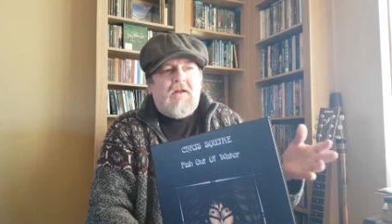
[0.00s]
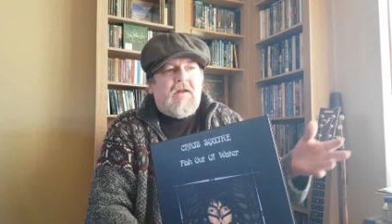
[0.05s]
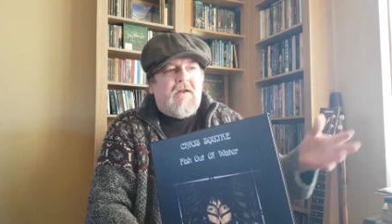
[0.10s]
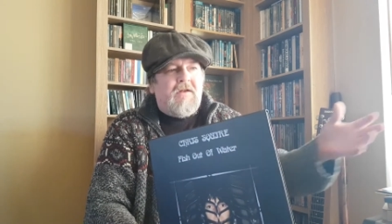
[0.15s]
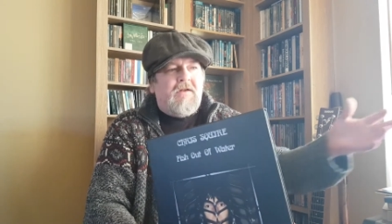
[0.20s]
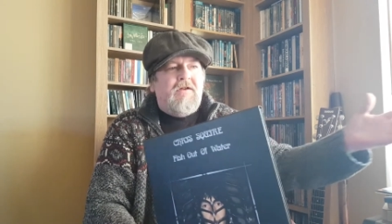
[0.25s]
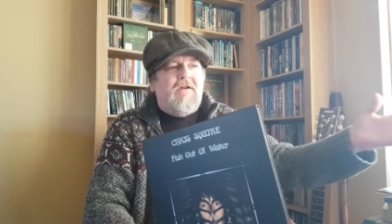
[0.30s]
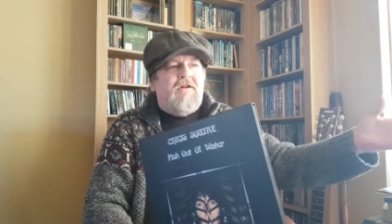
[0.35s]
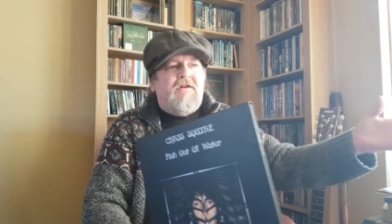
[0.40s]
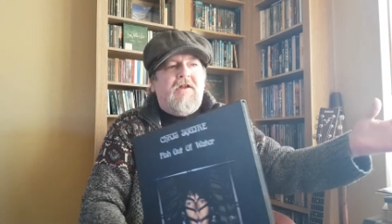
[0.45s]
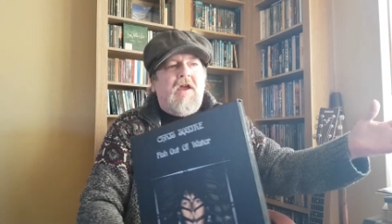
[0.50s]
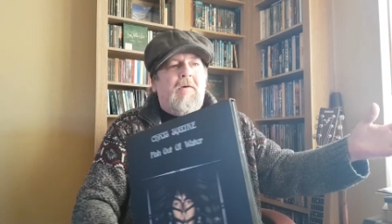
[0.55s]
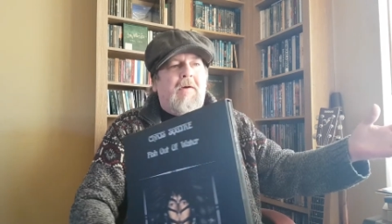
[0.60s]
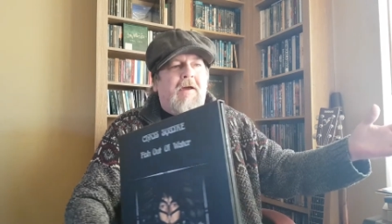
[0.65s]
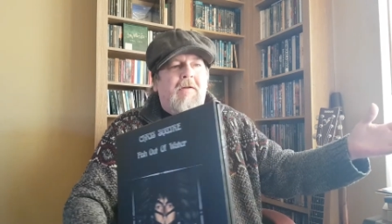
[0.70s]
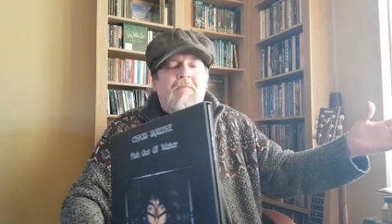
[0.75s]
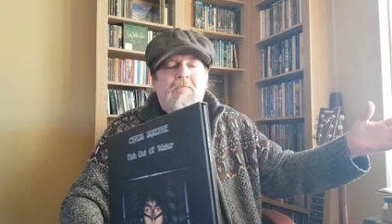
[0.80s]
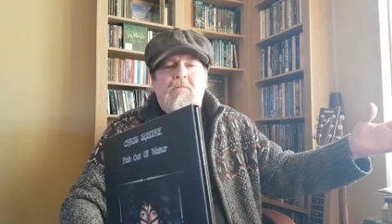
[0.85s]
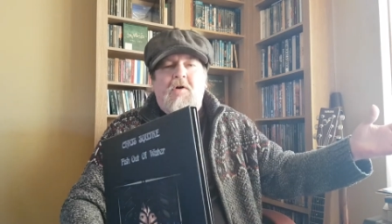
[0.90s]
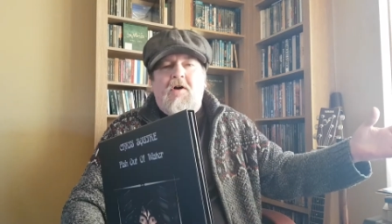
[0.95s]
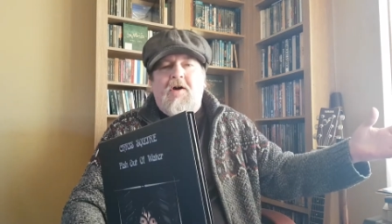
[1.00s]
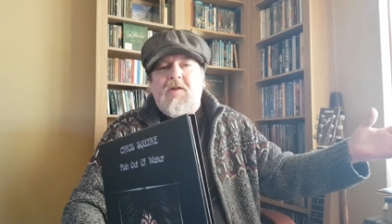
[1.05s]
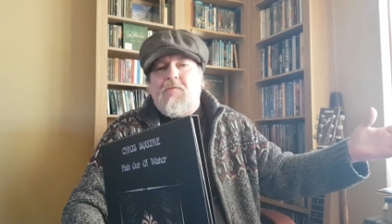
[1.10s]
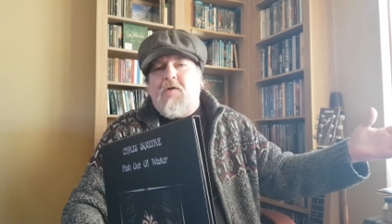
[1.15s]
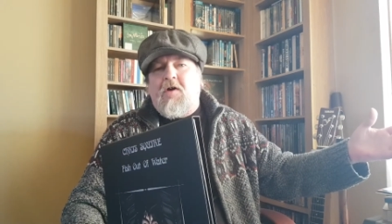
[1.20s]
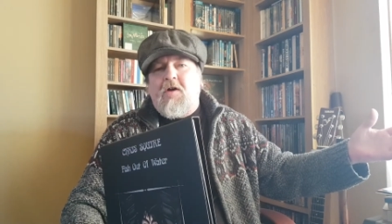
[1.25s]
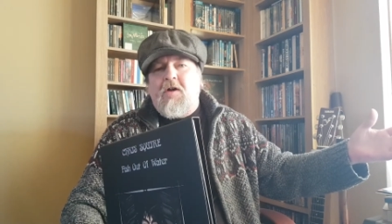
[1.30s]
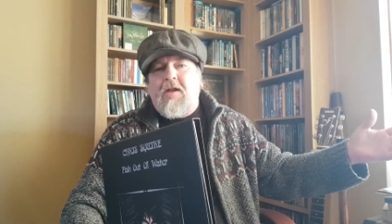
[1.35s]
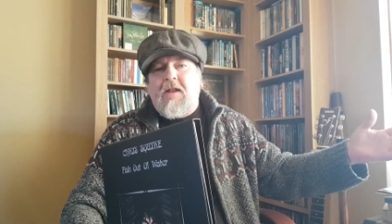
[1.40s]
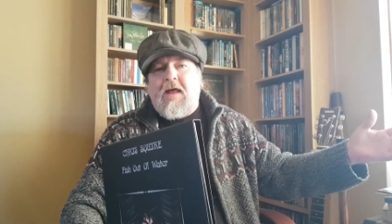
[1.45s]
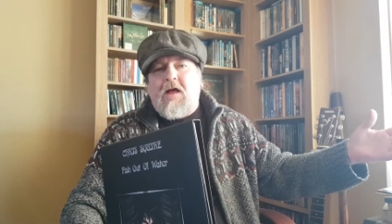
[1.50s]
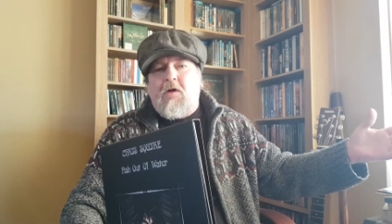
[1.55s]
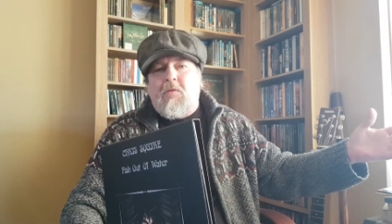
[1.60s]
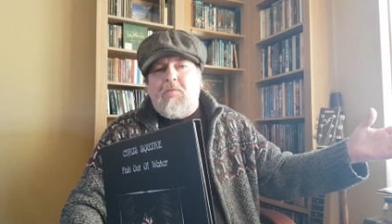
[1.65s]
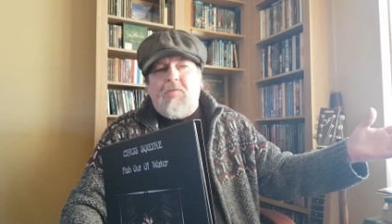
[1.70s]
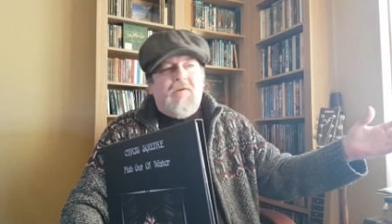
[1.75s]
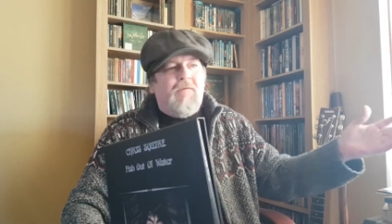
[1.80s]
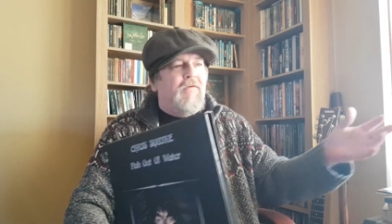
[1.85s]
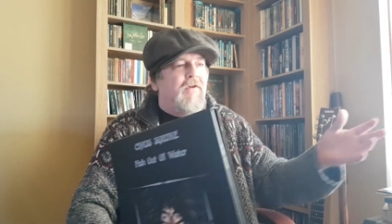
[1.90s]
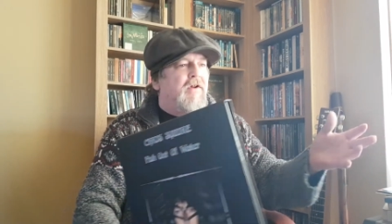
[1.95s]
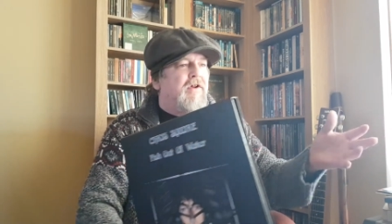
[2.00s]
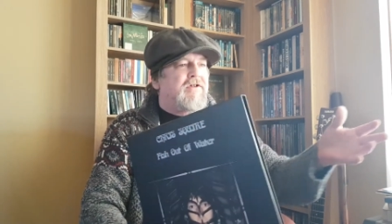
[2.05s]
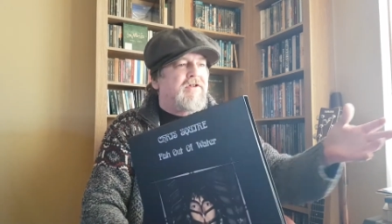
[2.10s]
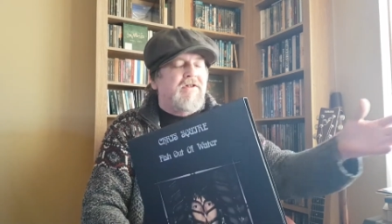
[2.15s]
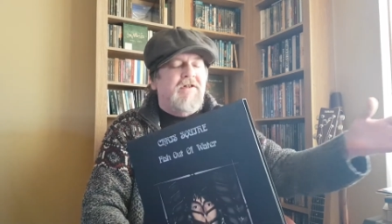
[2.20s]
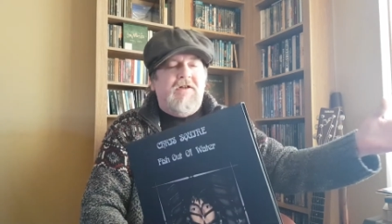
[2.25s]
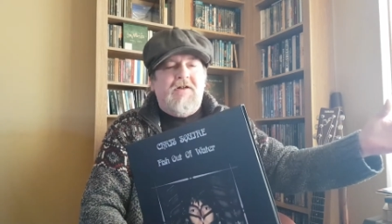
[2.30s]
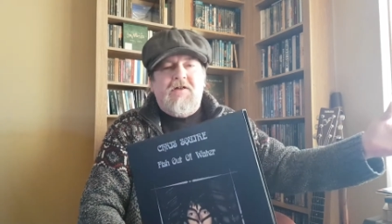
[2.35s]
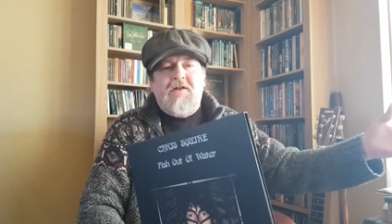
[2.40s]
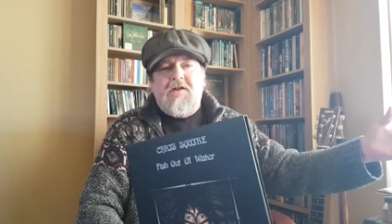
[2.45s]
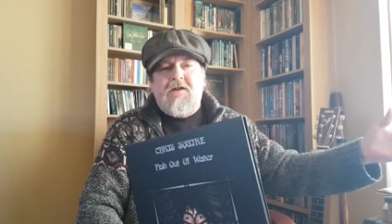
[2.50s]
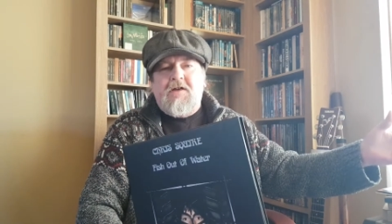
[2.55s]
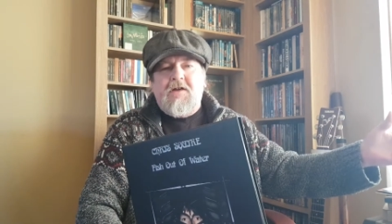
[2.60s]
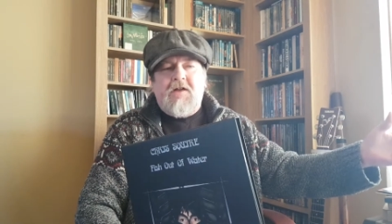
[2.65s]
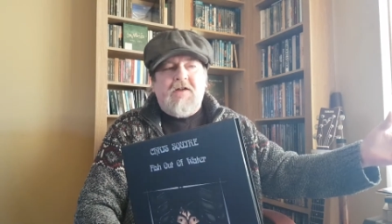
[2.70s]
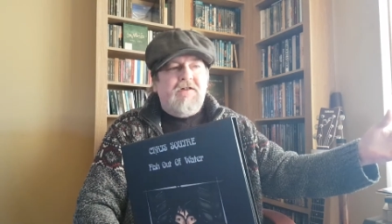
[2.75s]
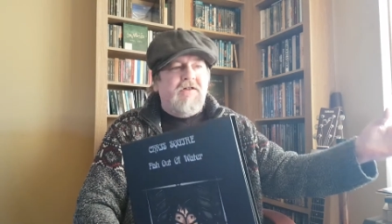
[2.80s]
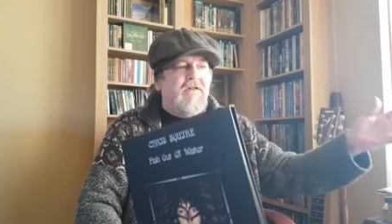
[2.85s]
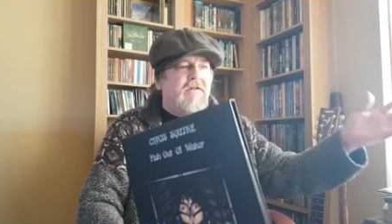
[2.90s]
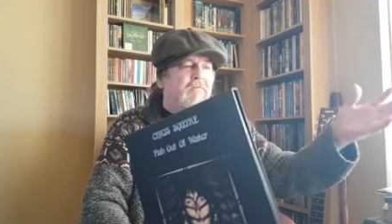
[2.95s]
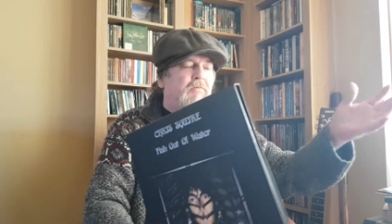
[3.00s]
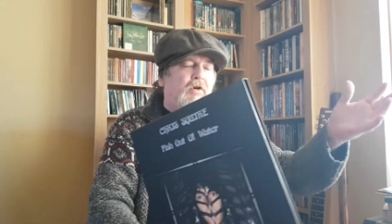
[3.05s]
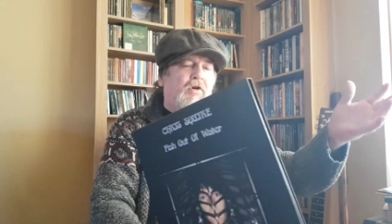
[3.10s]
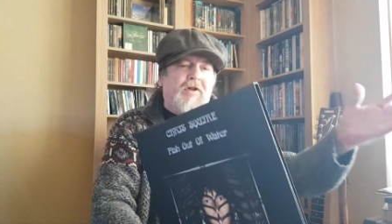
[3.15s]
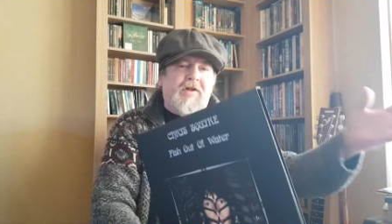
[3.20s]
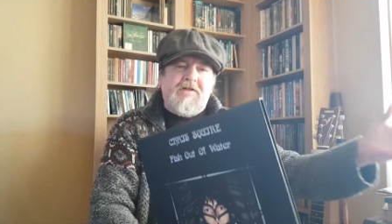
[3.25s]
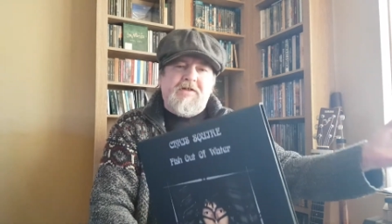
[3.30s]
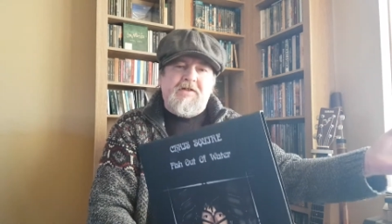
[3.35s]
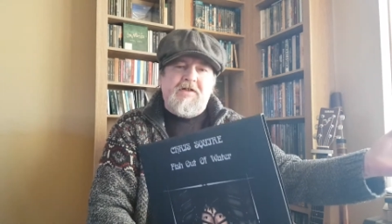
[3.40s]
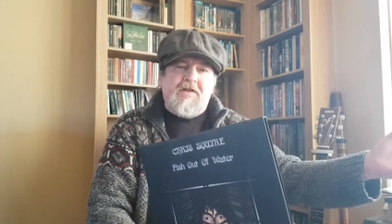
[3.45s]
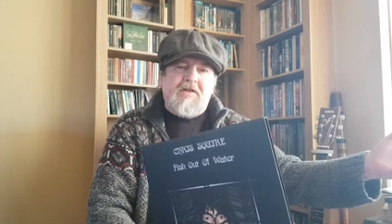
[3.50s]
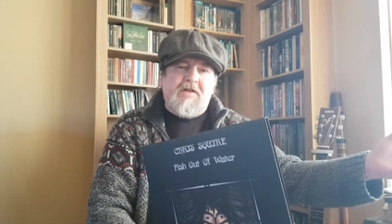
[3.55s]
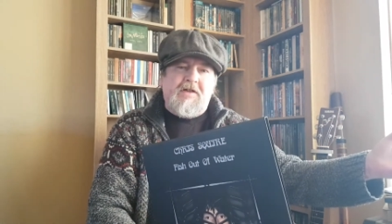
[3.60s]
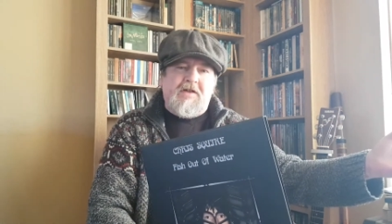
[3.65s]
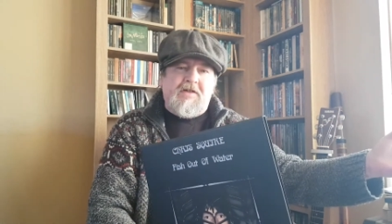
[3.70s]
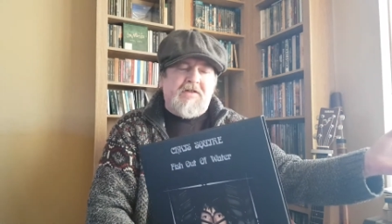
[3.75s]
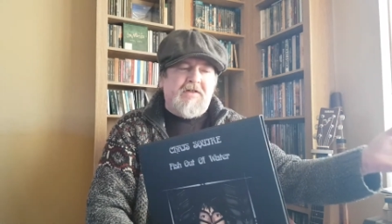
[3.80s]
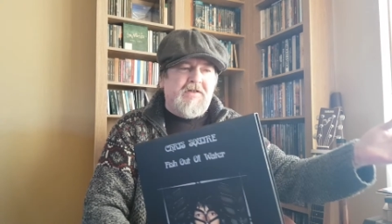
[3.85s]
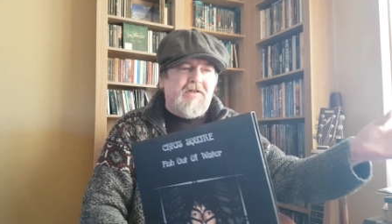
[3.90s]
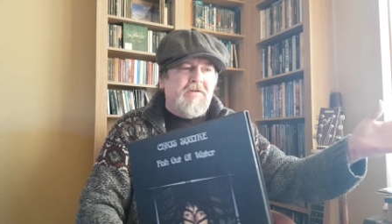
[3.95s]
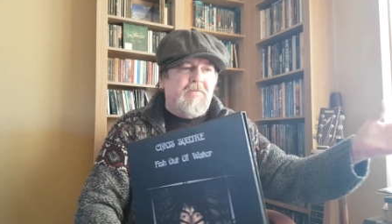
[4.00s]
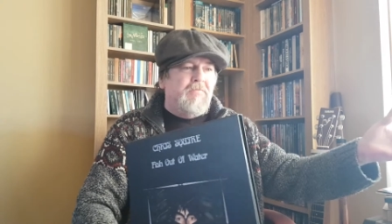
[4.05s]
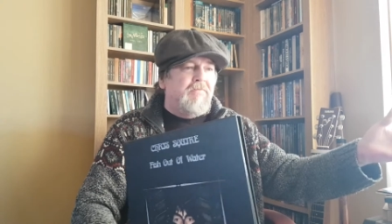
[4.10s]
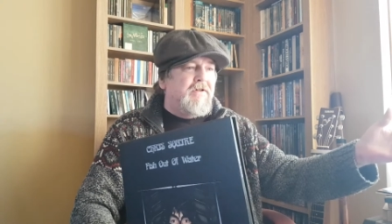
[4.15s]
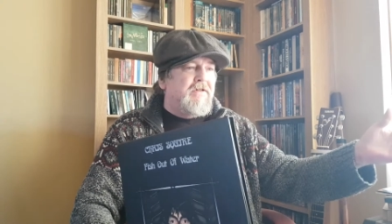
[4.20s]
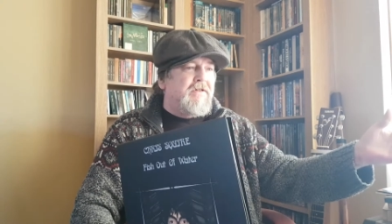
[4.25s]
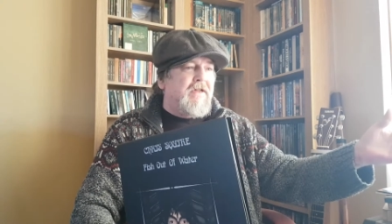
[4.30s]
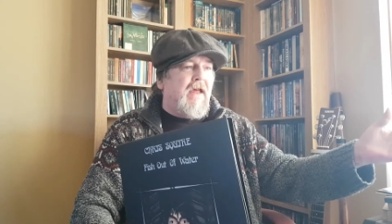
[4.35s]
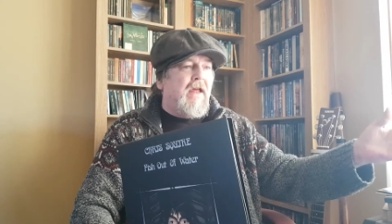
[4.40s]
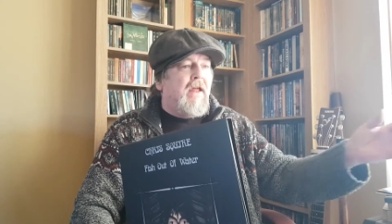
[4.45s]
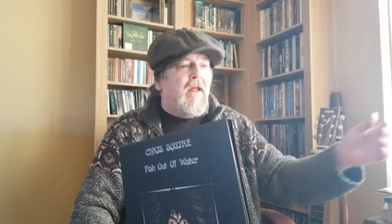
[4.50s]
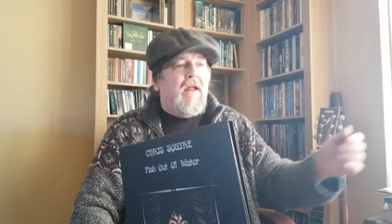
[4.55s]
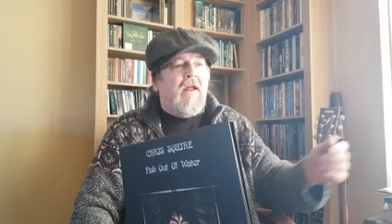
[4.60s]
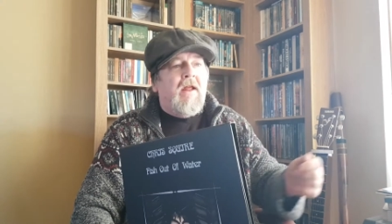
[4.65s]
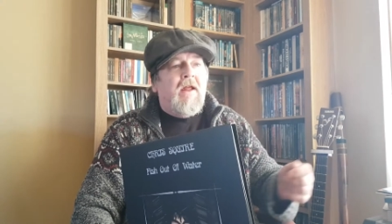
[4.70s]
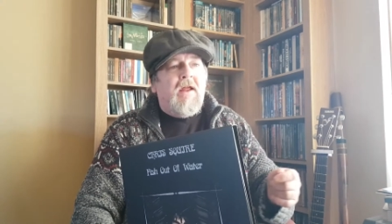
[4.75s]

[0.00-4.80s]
you'd go out and buy the vinyl album. If you're a CD collector, you'd buy the CD. It's as simple as that.